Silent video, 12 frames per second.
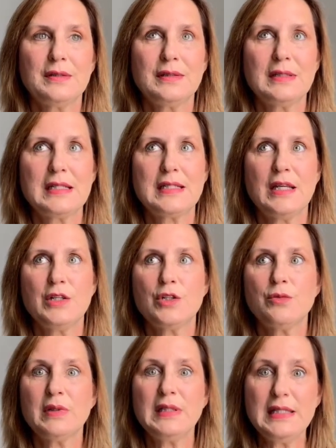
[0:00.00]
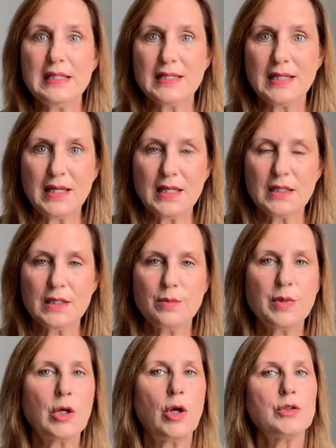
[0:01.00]
let's say, to release things,
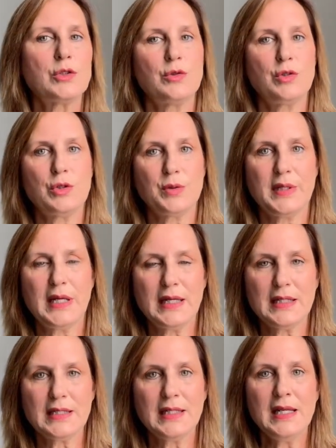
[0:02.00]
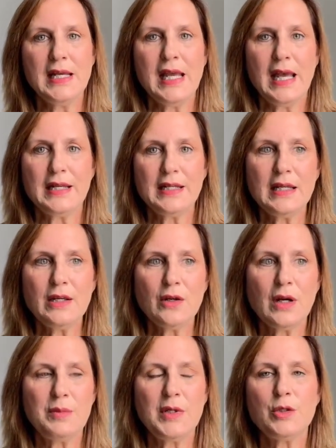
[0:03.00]
but also to create. And here
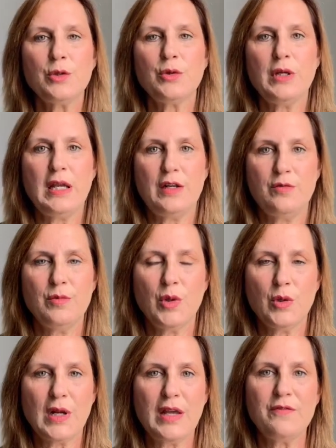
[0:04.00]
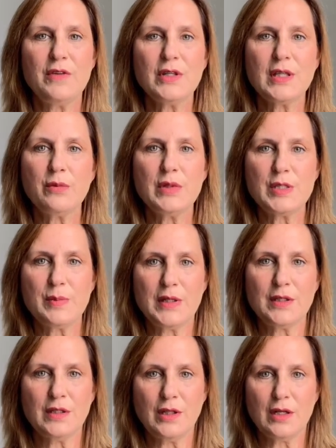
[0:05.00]
I'm in creative mode. I feel that we spend a
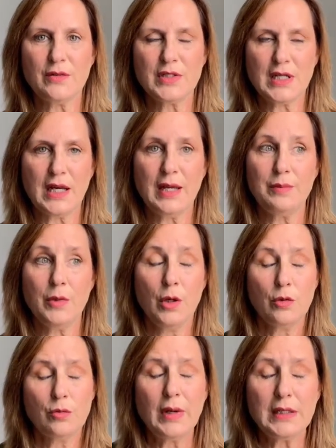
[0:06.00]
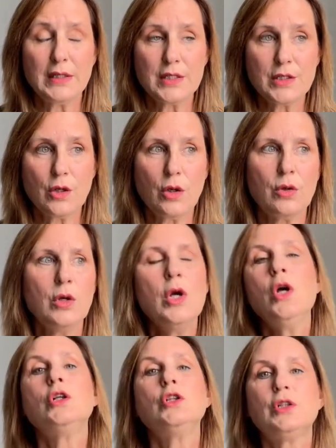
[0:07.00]
lot of time, rightly so,
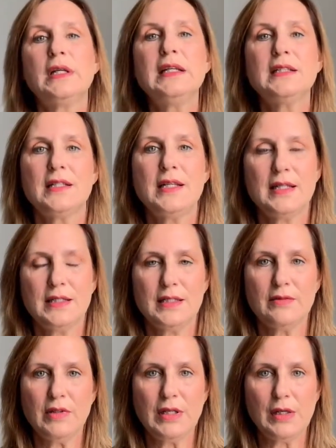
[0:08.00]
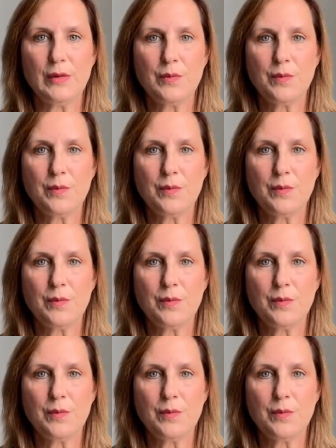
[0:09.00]
looking at the negativity.